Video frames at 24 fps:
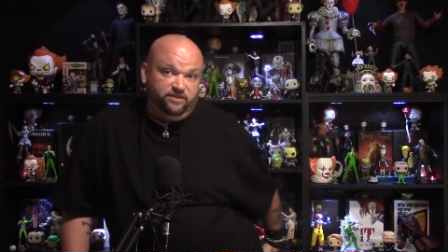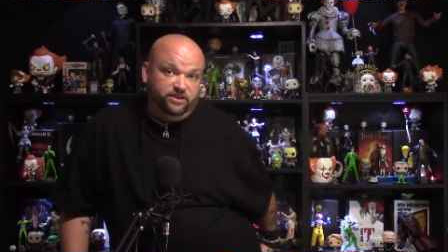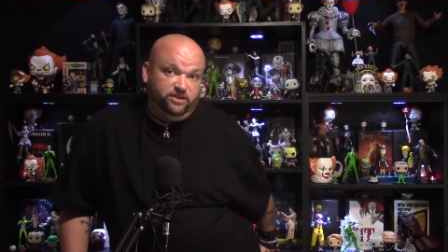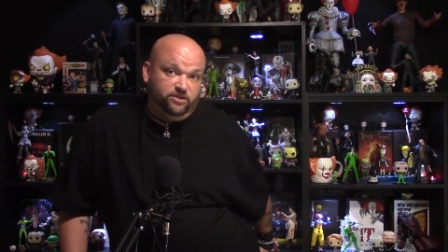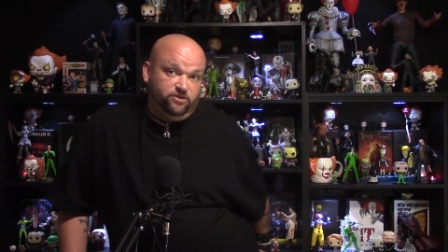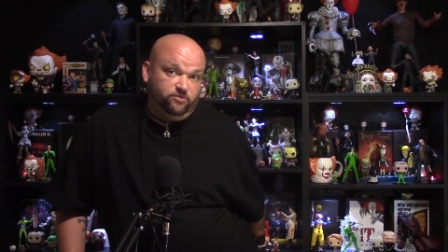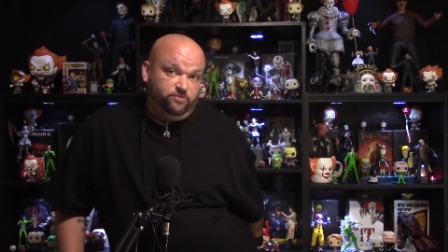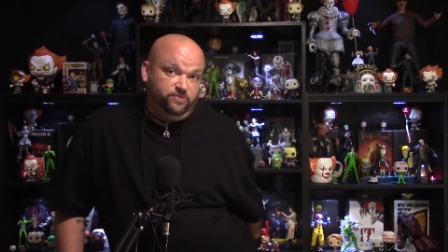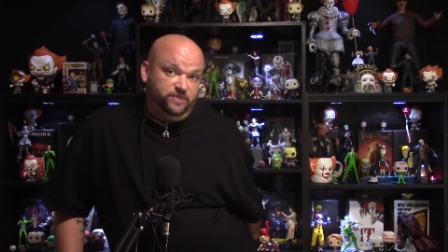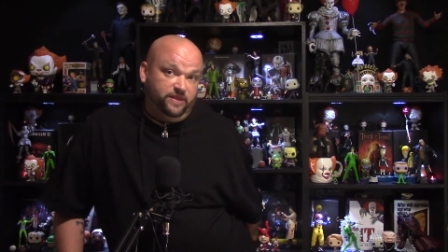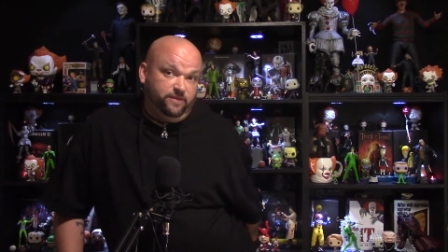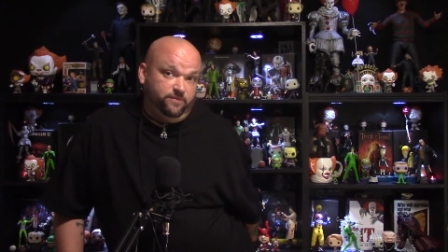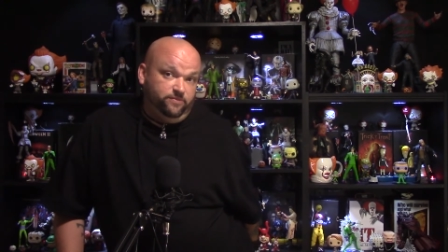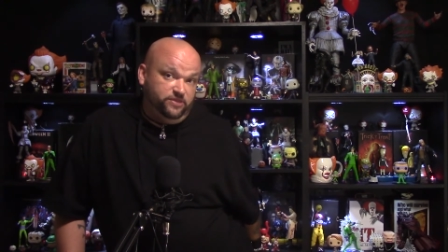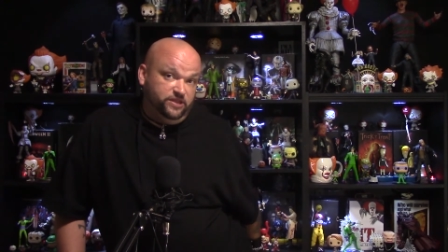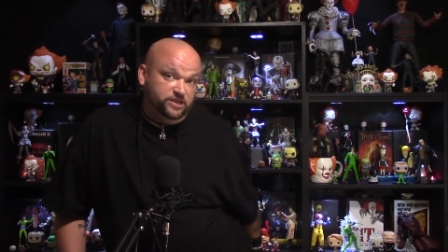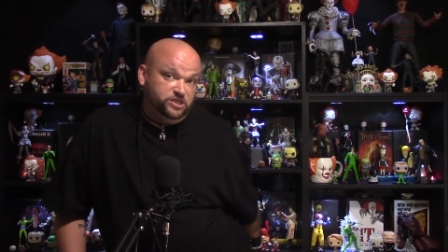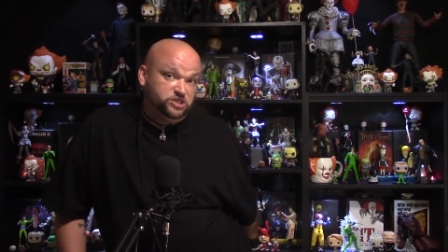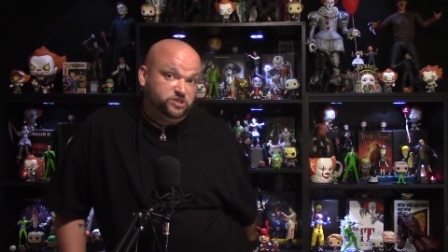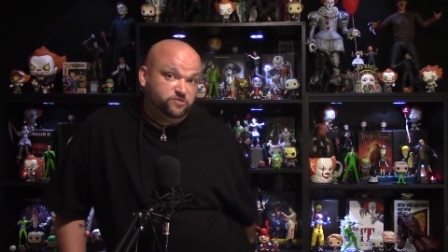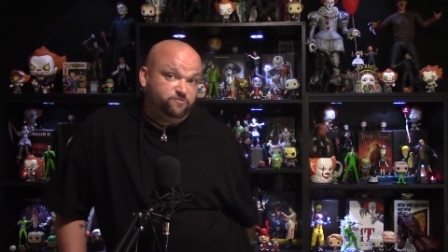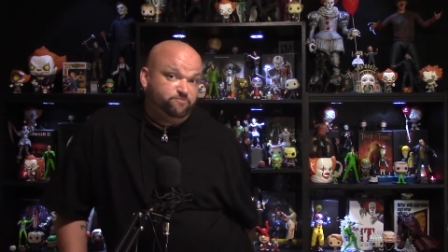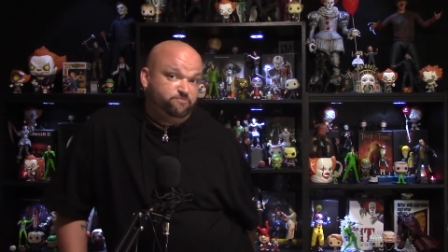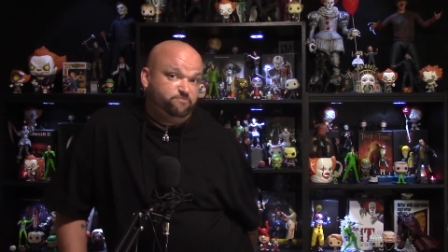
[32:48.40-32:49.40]
You know, they, they
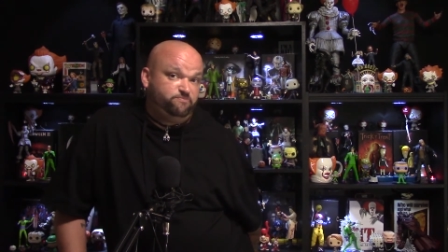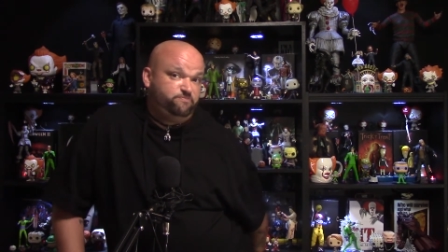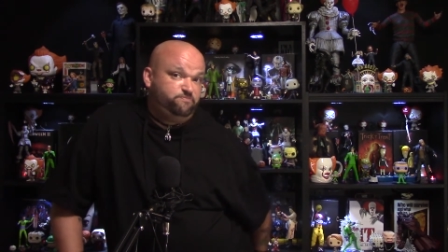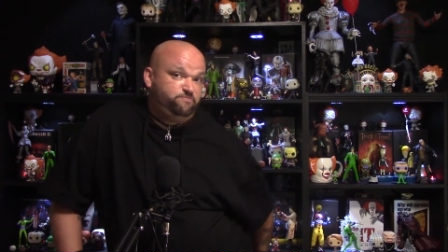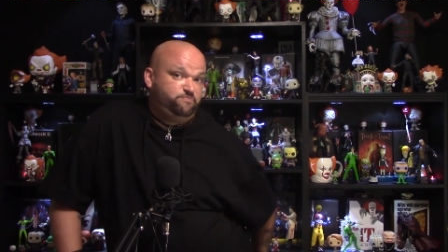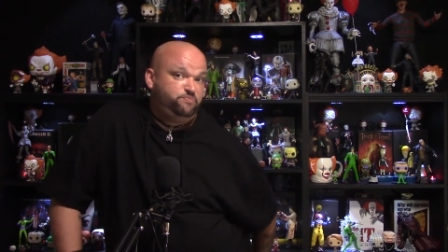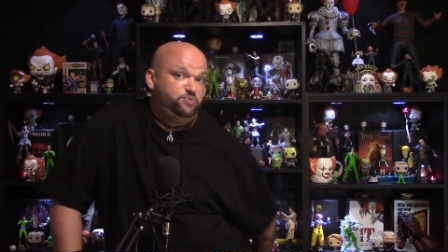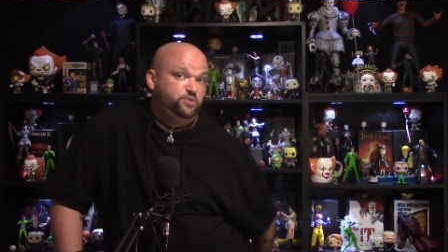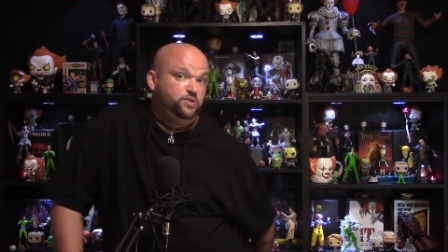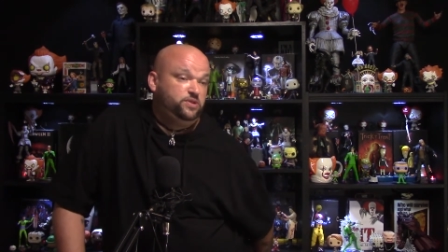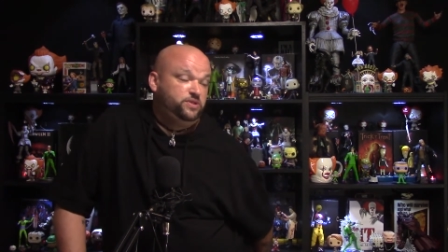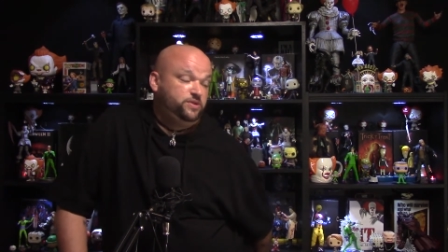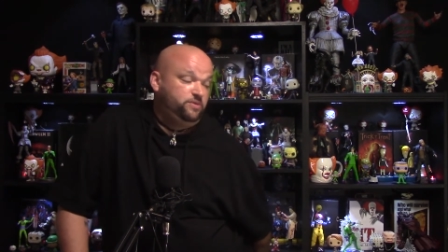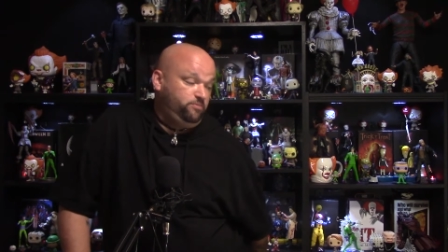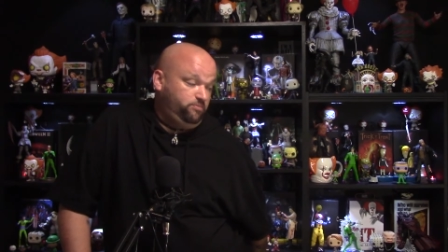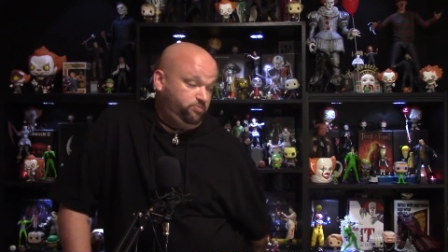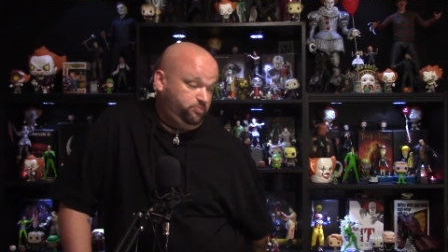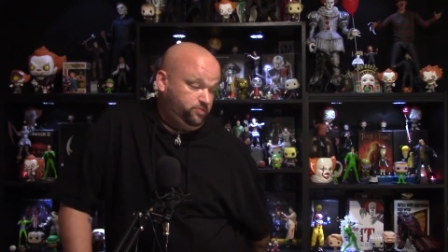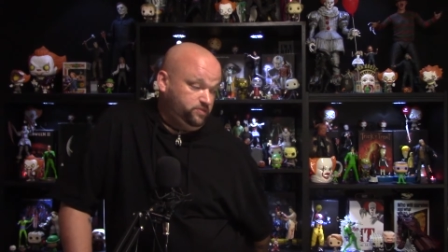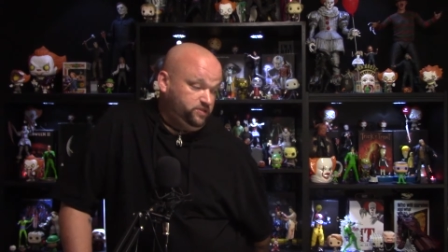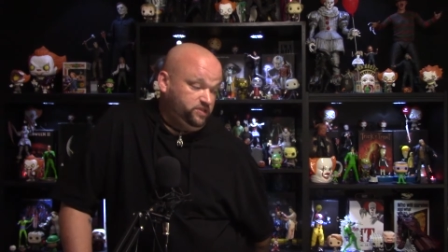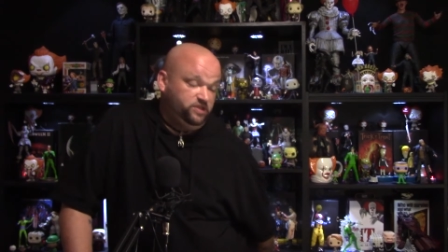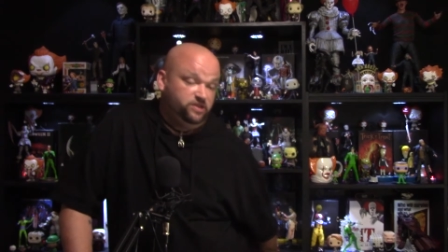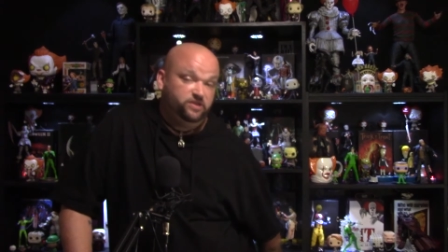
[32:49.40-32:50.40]
just pulled it,
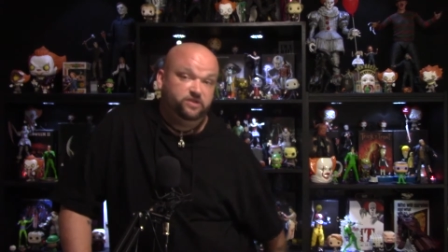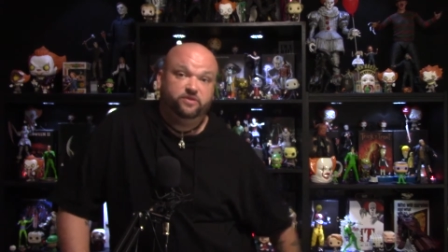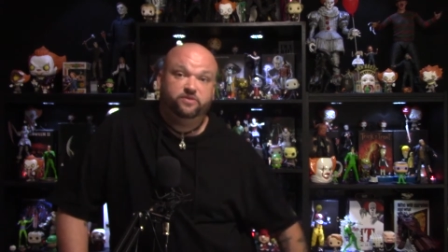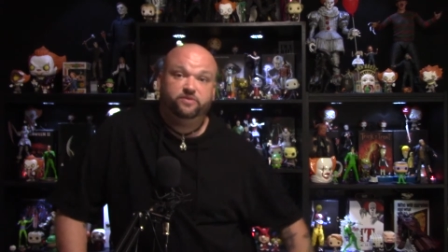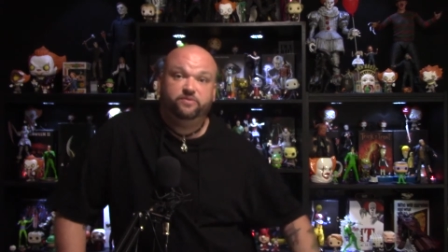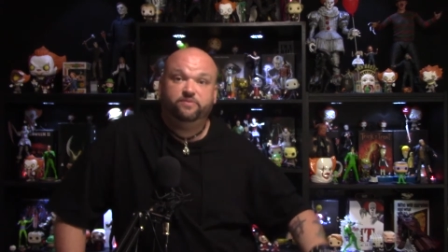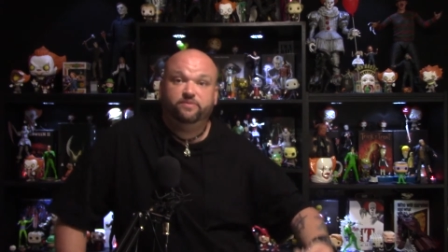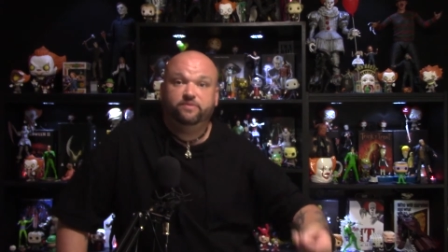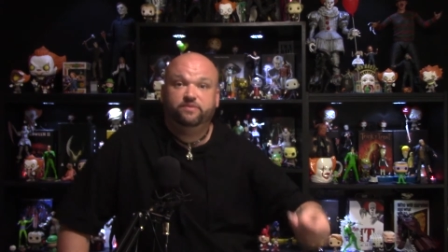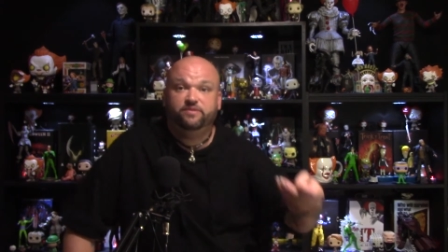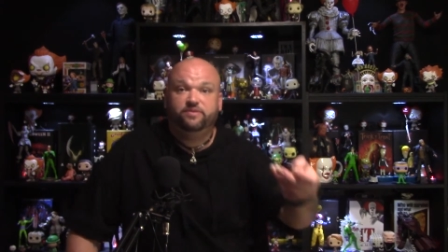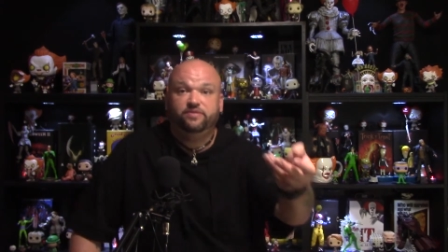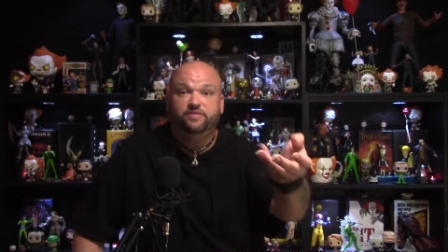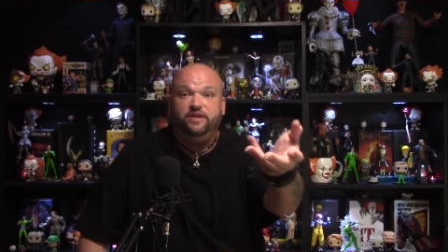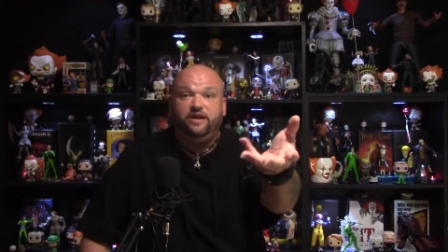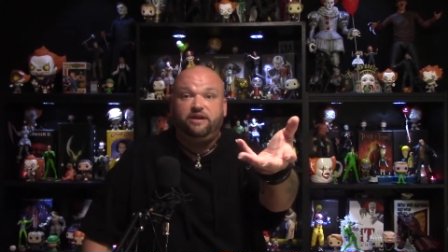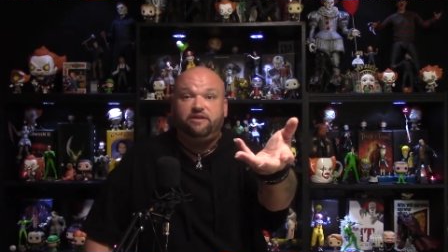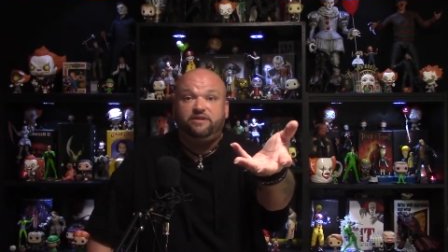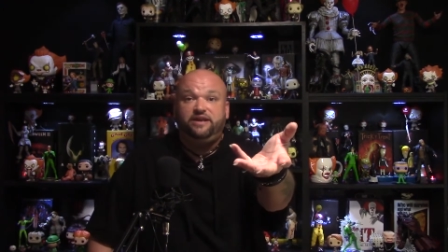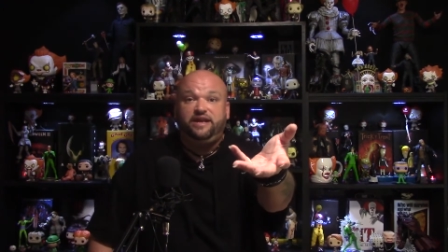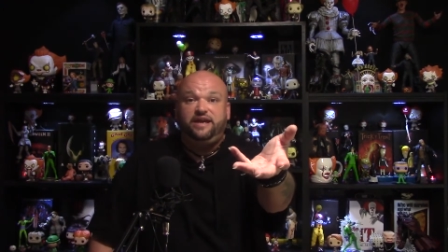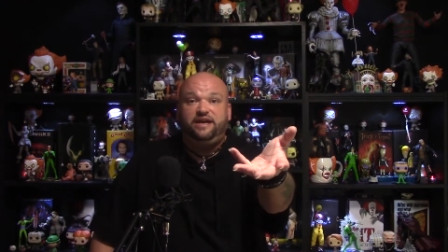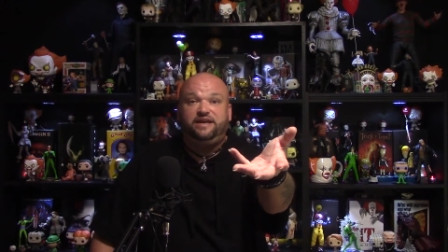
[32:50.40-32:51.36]
pulled it. There it